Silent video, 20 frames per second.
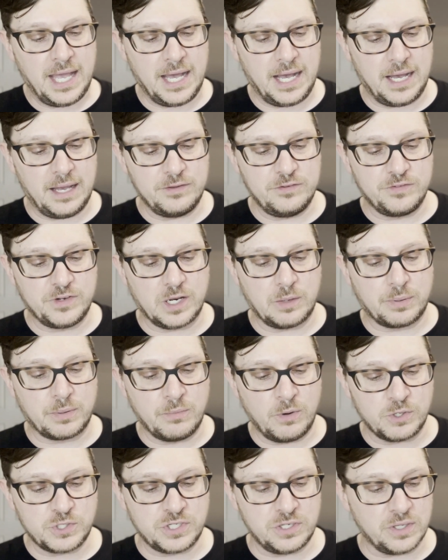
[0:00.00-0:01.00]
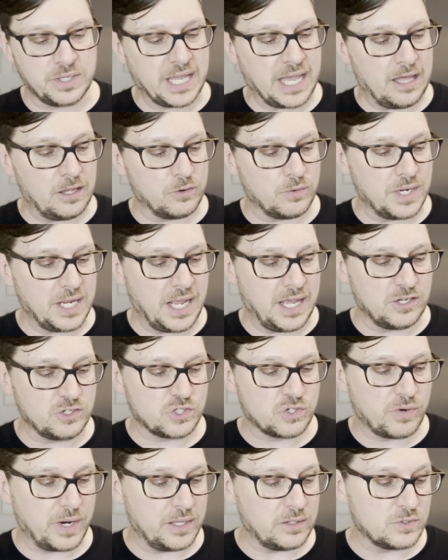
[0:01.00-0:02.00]
Uh, you've got a promotional gallery
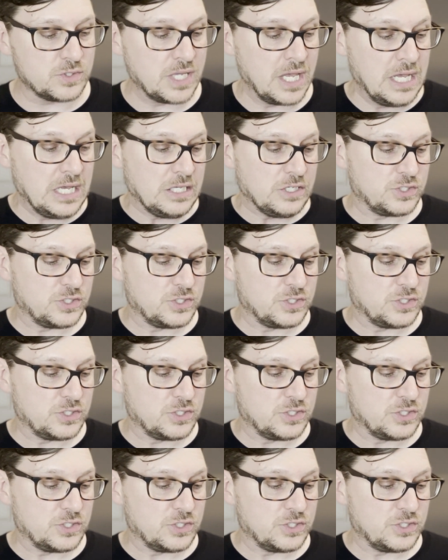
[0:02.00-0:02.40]
and trailers.